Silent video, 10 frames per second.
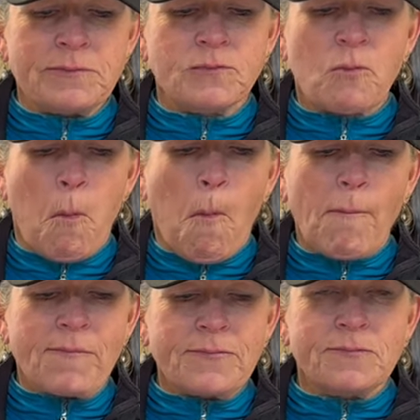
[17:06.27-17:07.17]
And
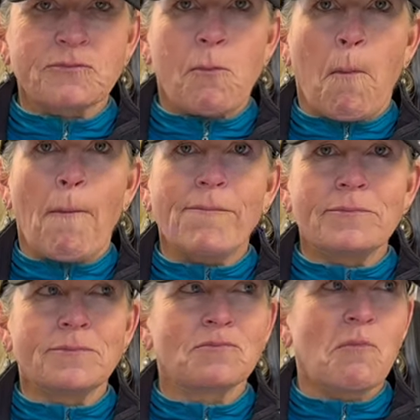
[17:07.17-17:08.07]
then the
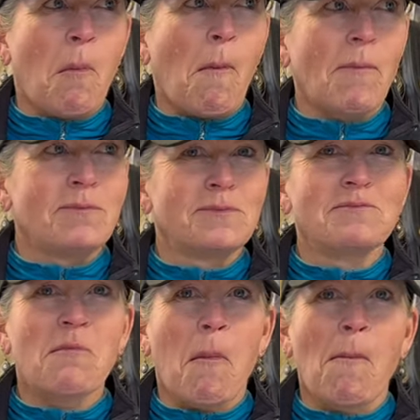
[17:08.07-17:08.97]
icing
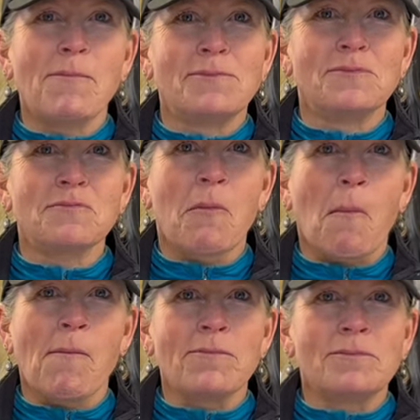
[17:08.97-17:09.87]
is
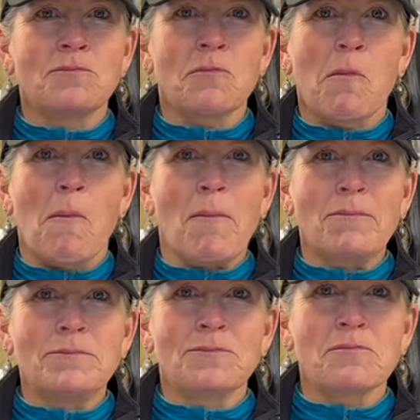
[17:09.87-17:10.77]
ketogenic icing
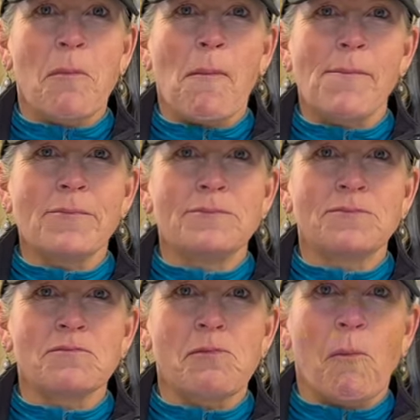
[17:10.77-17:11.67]
sugar
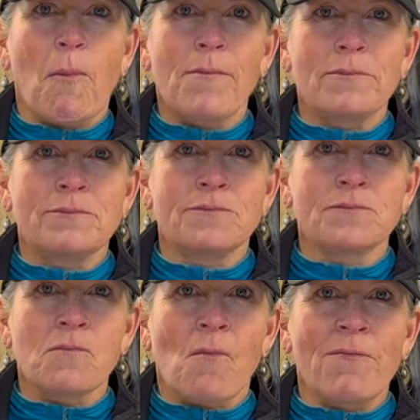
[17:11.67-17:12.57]
with
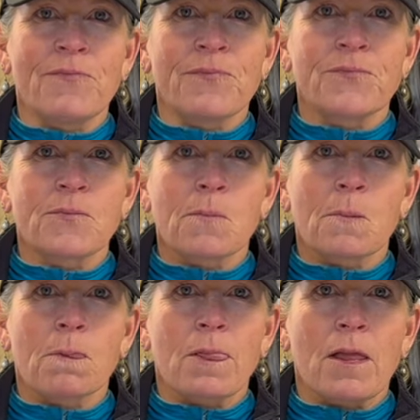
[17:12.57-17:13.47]
ginger in it
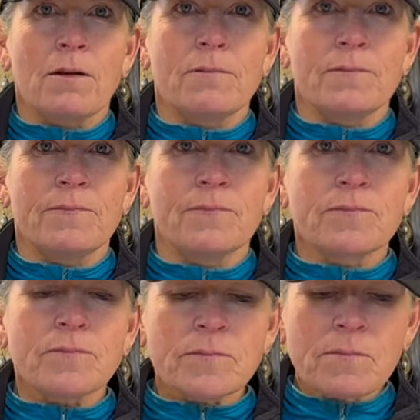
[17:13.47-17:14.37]
and a bit of
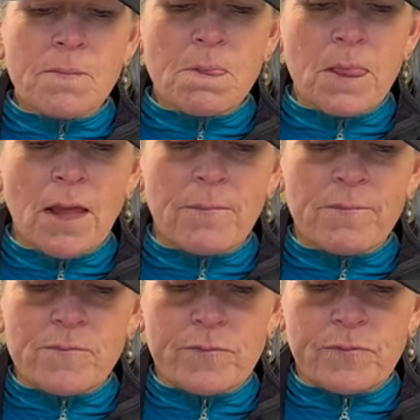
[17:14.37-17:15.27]
cinnamon, and then that's just
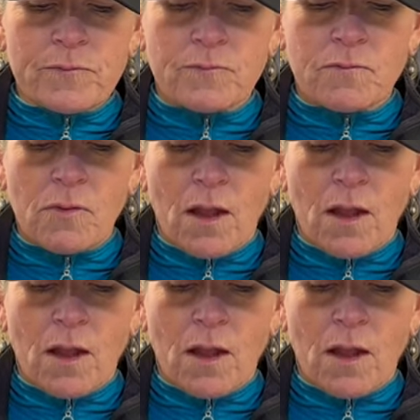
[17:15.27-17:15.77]
dark chocolate.